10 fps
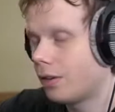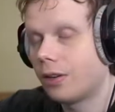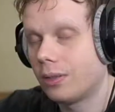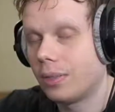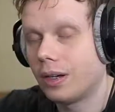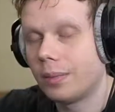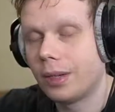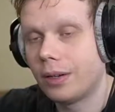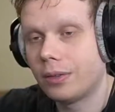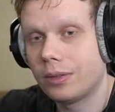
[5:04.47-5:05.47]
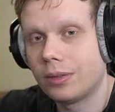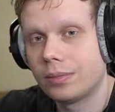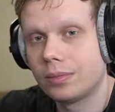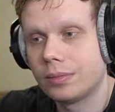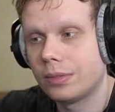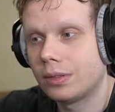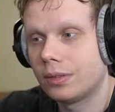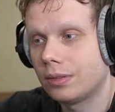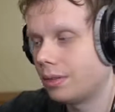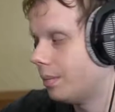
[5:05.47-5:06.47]
hard bottom out.
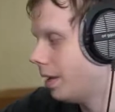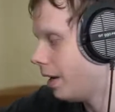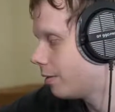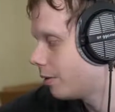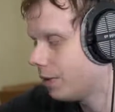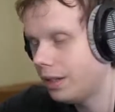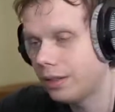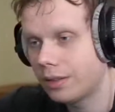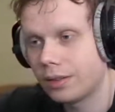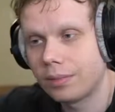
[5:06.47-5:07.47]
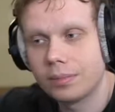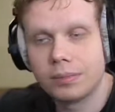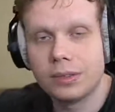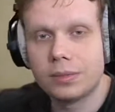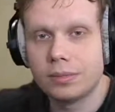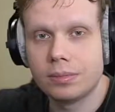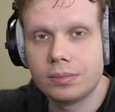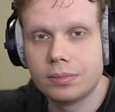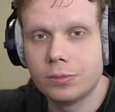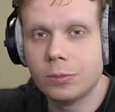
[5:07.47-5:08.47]
The macro keys
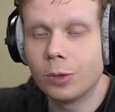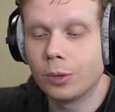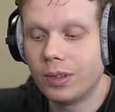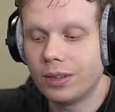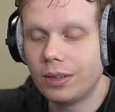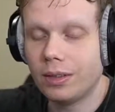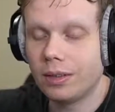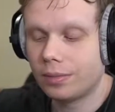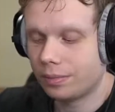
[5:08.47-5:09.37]
ruins it.